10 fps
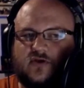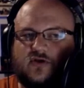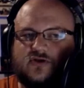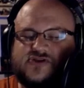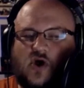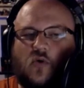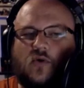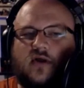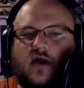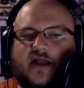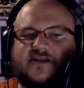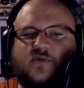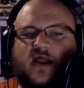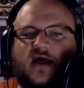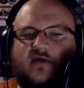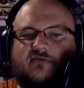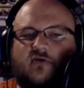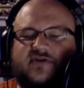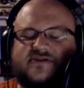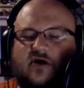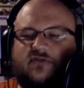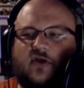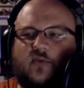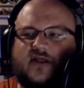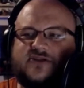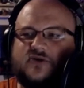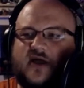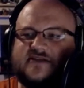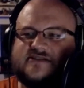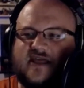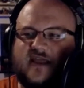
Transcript: So I just want to throw this out there. What did you guys